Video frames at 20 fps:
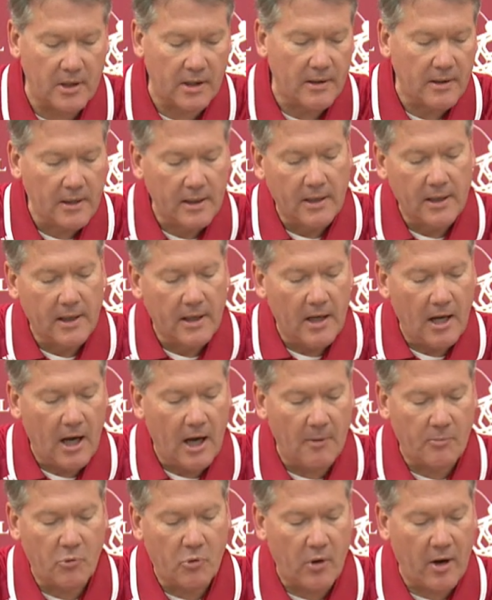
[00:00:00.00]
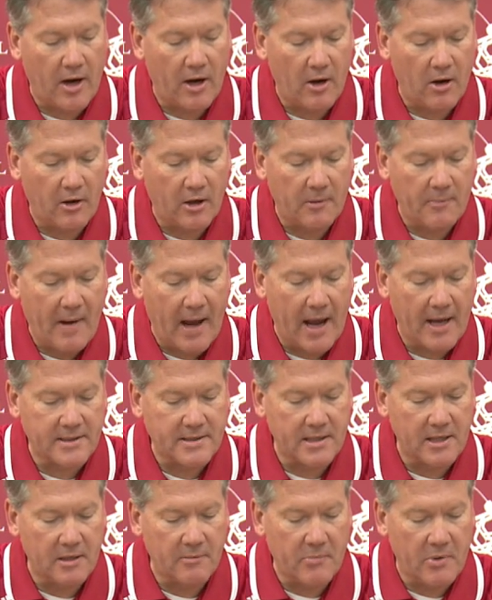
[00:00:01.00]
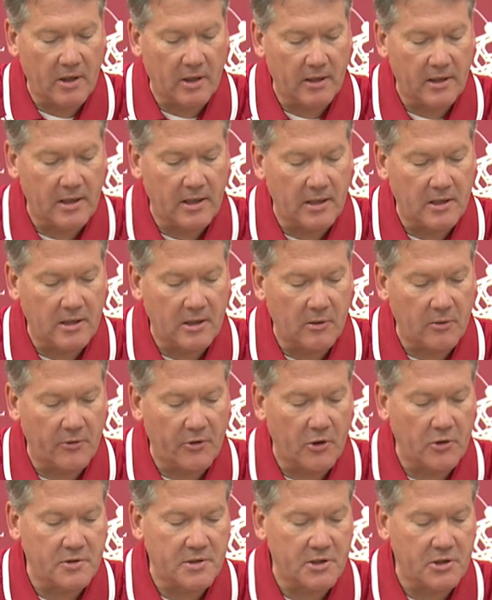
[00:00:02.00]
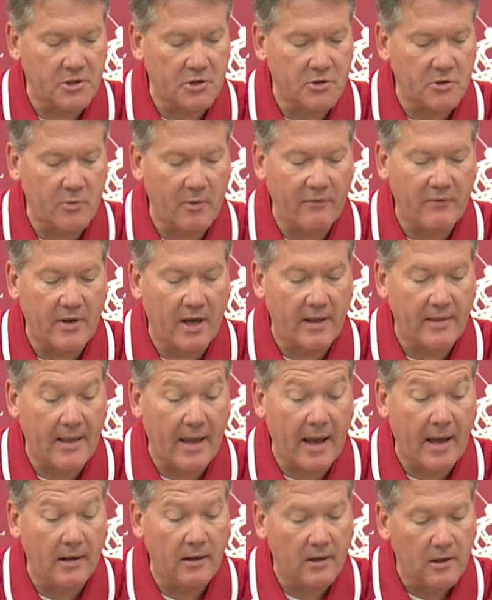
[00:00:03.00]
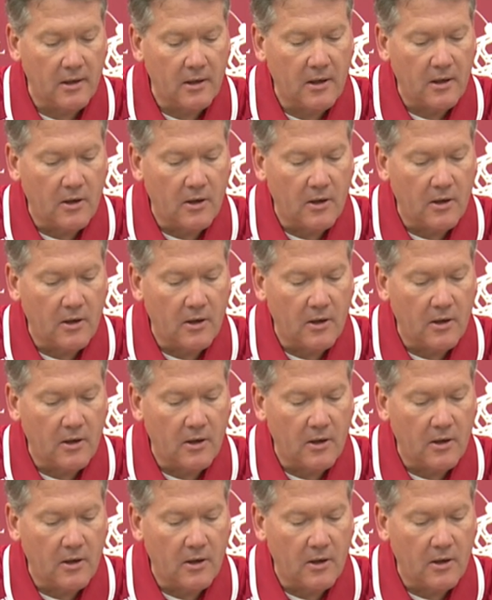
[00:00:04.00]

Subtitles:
to upgrade our capacity and ability to deal with those issues, and we've done that